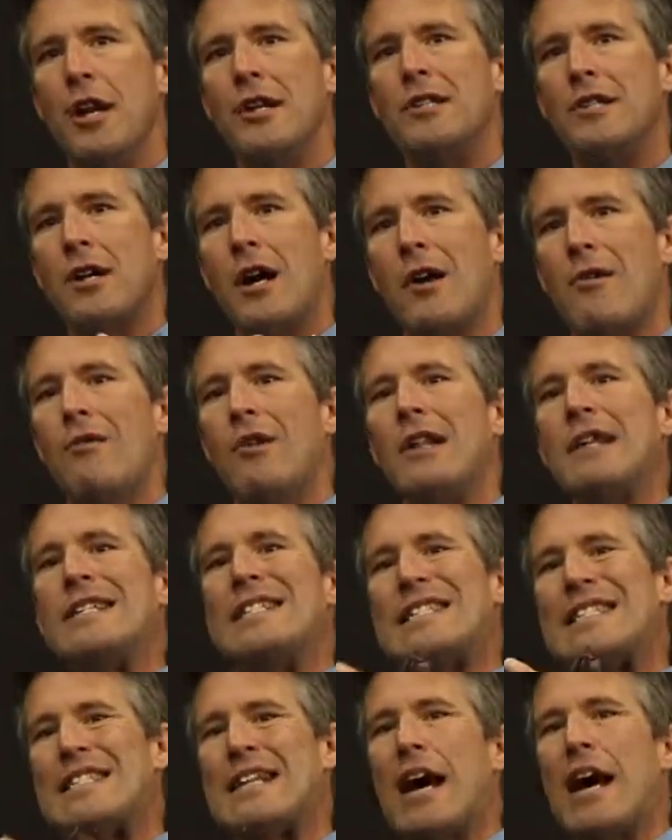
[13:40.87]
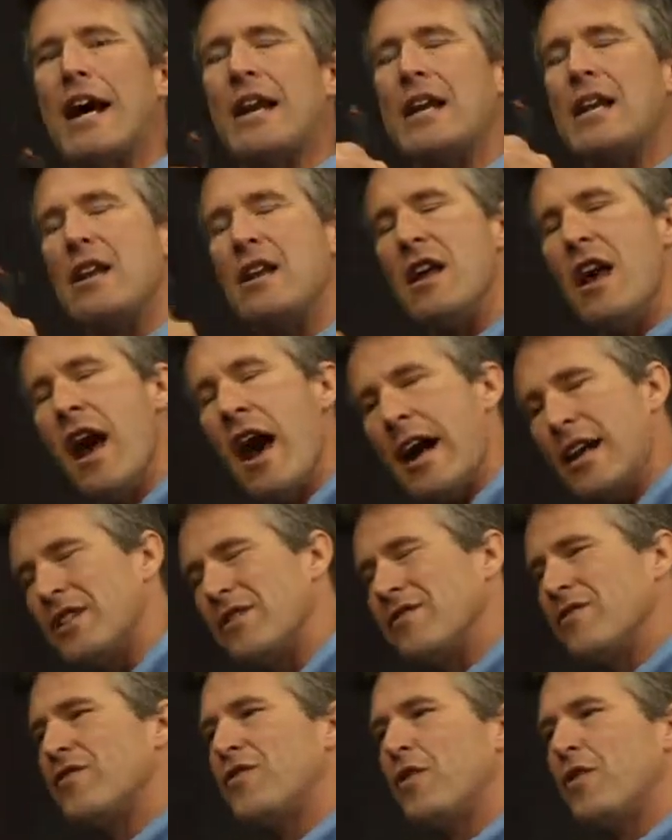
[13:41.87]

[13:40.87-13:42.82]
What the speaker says: It's not really designed yet